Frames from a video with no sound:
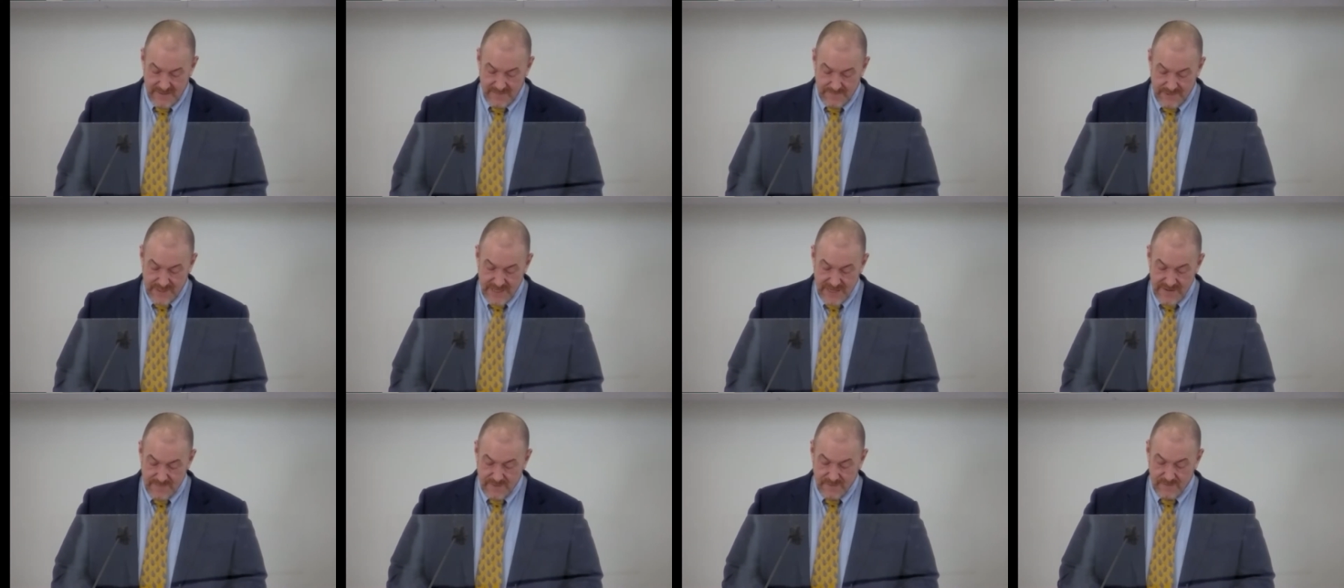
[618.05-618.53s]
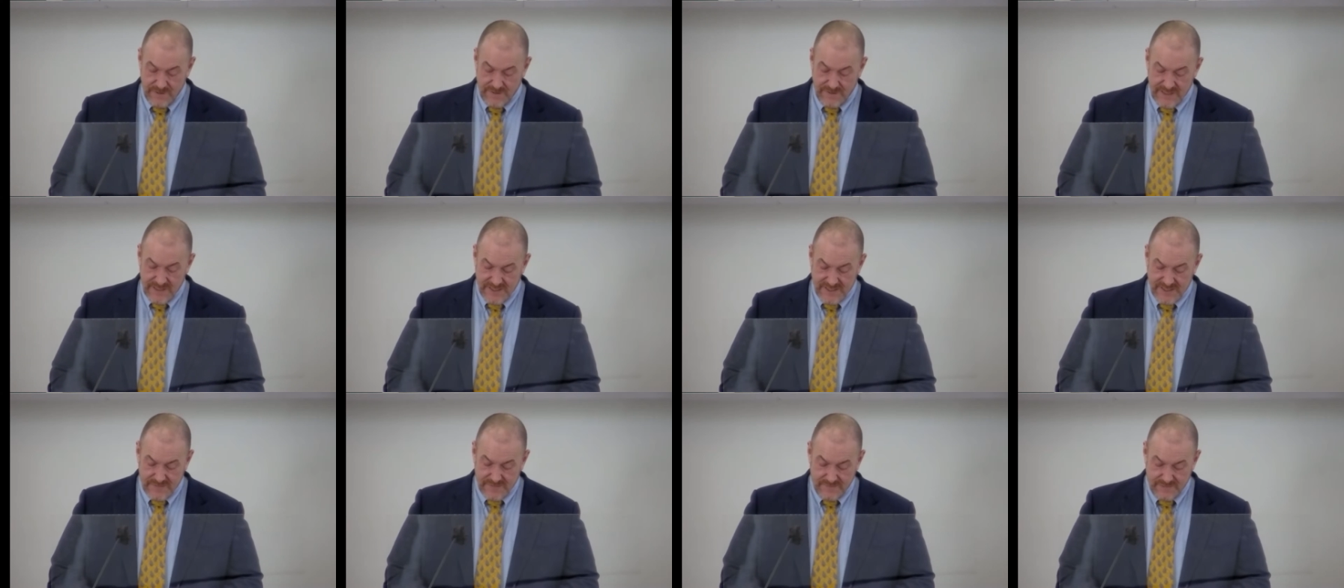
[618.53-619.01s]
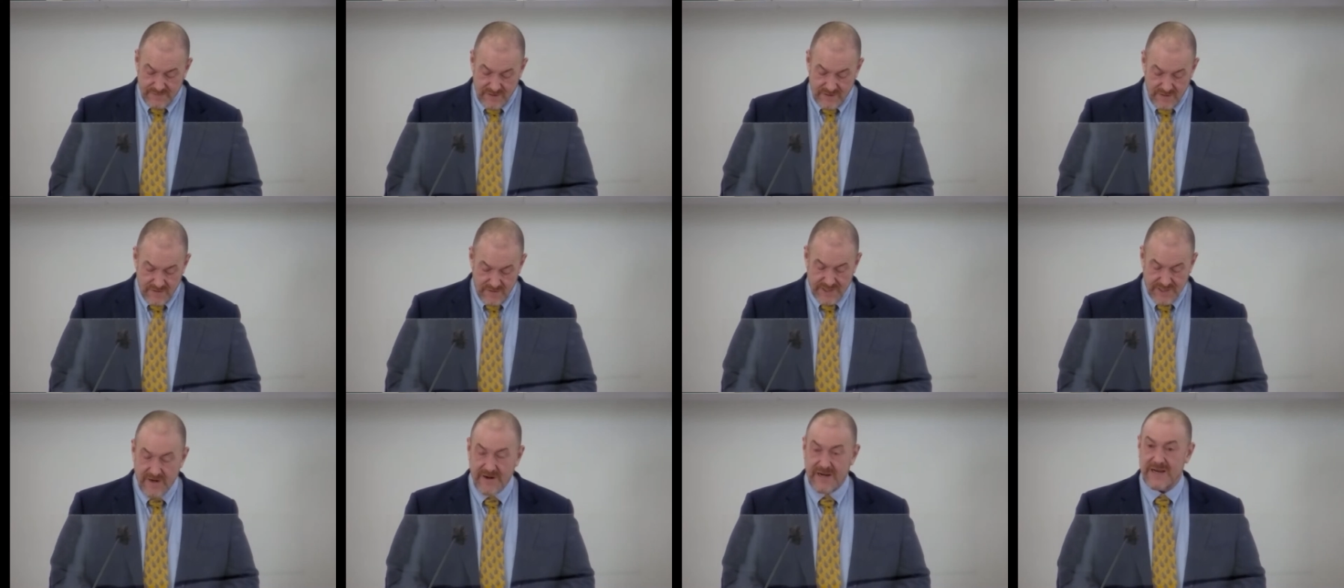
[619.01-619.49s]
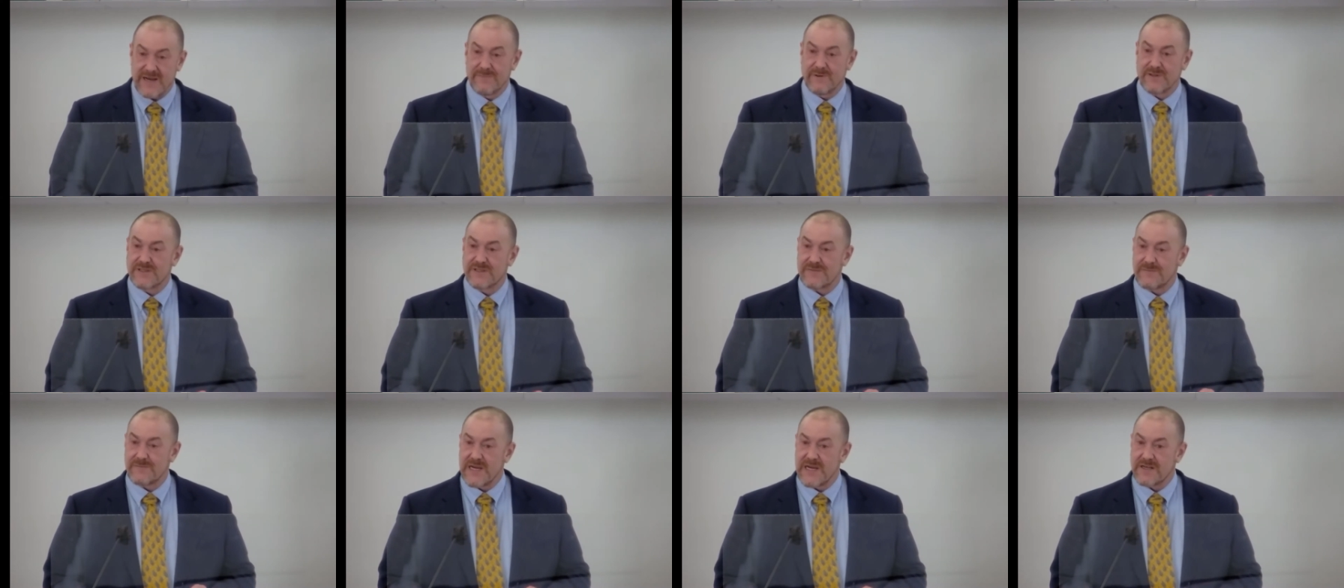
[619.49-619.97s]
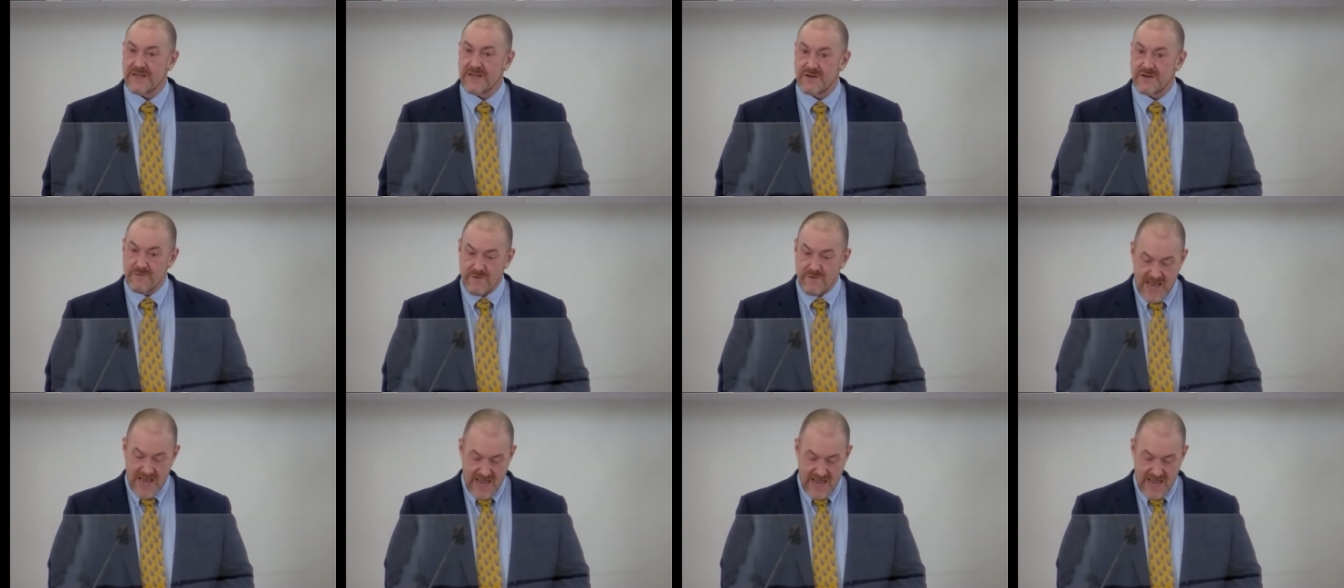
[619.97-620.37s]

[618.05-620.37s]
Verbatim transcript: People with this approach are able to make two